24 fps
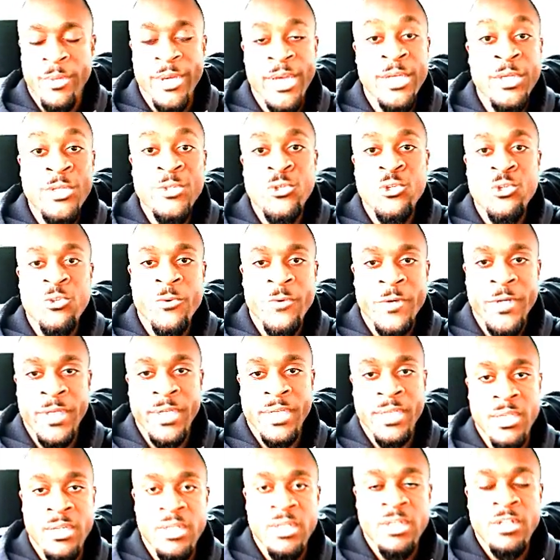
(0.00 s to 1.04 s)

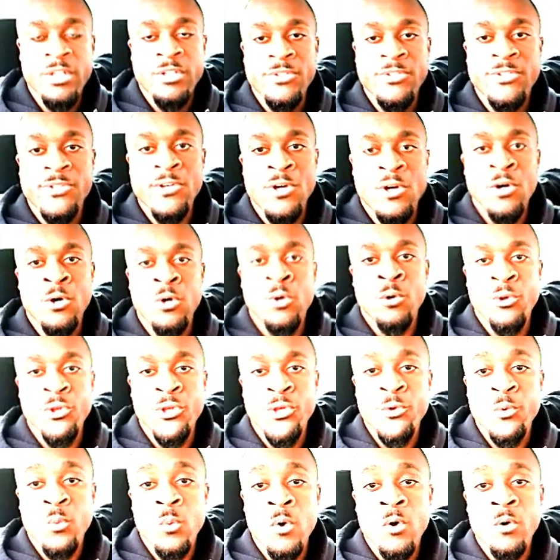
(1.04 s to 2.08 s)
injury, so
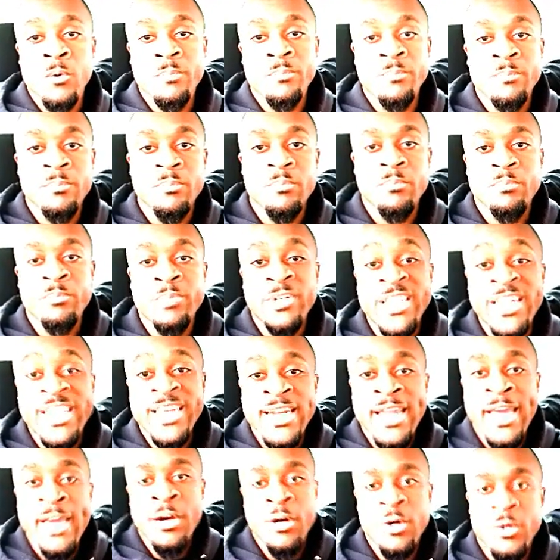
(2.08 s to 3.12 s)
you won't
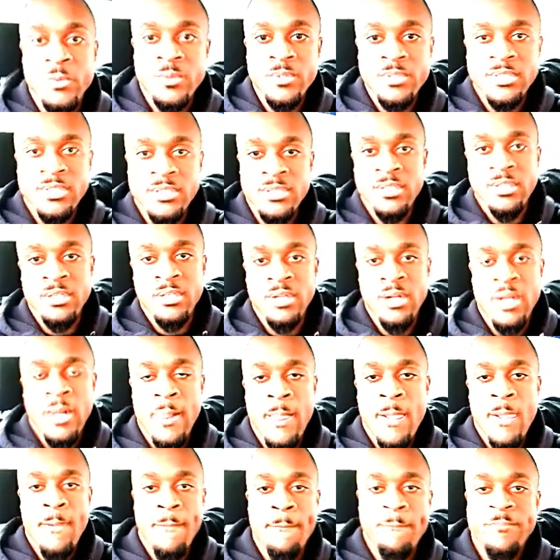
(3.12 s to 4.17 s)
bleed out
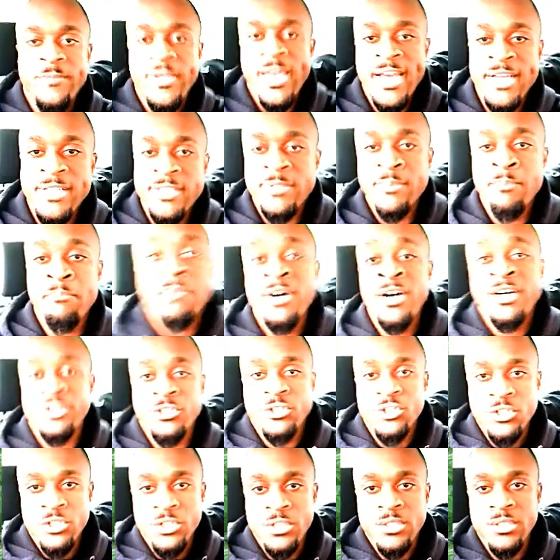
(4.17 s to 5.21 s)
as
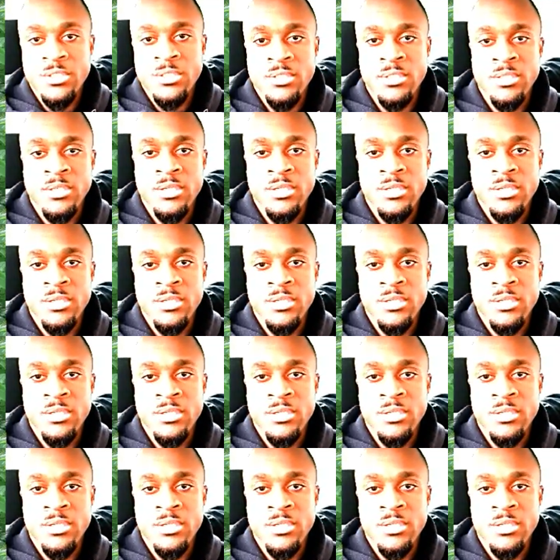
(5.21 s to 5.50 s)
much